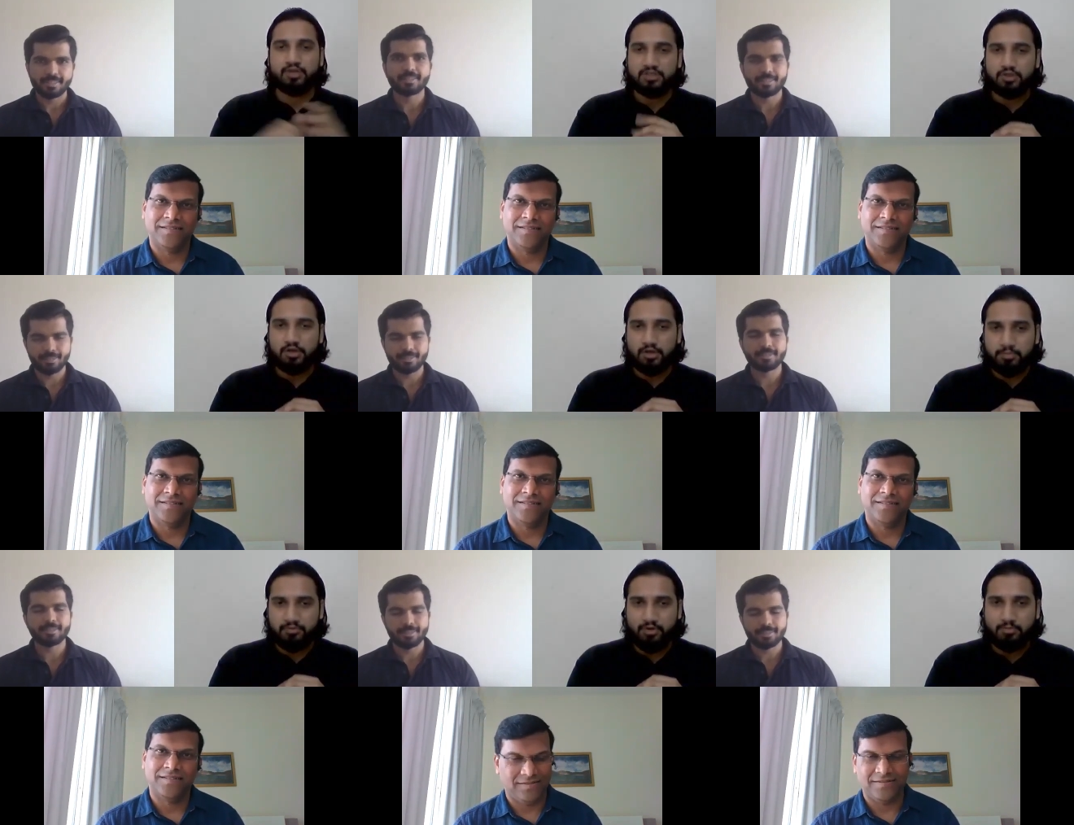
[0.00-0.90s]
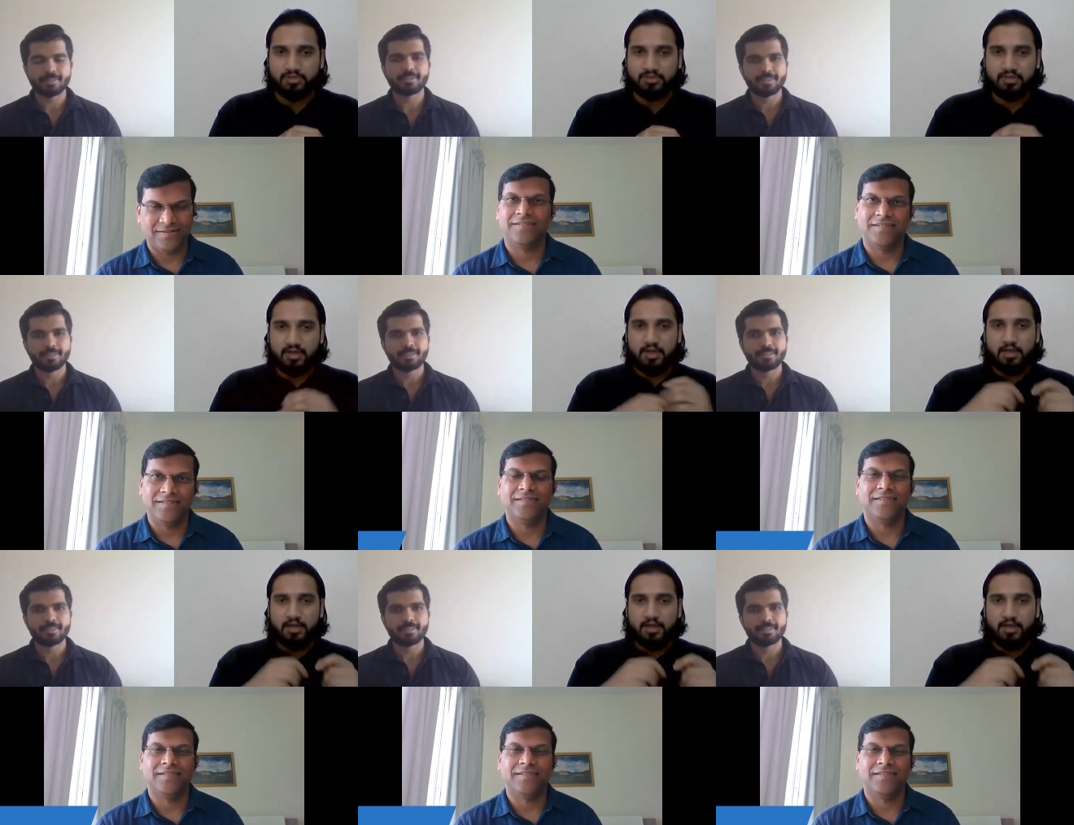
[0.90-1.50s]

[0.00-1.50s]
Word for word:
Speaker 1: to his or her performance.